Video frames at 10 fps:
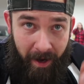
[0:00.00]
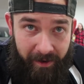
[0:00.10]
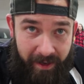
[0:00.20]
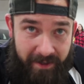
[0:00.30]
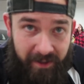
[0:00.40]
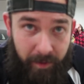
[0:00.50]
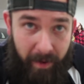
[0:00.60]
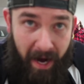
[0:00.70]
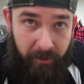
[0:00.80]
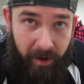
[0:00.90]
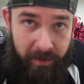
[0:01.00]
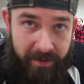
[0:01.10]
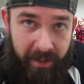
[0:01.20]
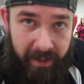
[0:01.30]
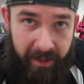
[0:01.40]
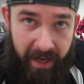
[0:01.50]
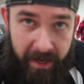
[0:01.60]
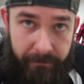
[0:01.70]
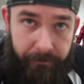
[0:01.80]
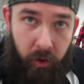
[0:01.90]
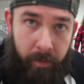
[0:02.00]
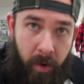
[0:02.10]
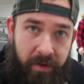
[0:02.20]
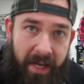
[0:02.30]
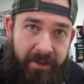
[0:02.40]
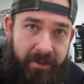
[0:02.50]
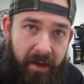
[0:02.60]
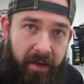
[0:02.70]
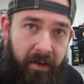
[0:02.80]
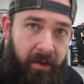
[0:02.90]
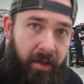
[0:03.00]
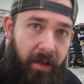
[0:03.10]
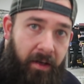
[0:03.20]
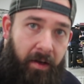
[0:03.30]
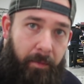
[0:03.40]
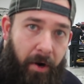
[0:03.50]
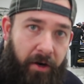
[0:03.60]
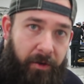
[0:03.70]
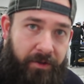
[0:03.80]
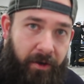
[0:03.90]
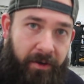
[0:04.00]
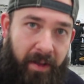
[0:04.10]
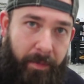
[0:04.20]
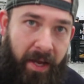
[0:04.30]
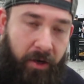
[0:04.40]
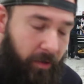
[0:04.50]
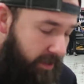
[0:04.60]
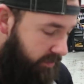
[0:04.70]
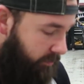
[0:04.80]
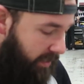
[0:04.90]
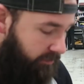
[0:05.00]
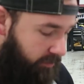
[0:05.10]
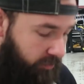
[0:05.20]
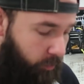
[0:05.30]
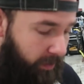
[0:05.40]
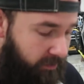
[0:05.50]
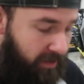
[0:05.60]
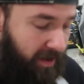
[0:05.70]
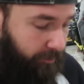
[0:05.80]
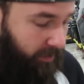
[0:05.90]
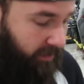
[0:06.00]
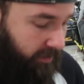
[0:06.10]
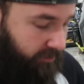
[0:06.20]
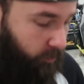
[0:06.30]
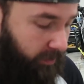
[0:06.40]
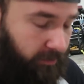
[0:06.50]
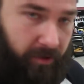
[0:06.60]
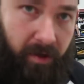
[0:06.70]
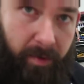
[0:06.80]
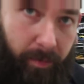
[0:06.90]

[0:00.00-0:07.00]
Model S in the background is getting a full Modesta. Mario started on the paint correction. We actually took the wheels off because the wheels are gonna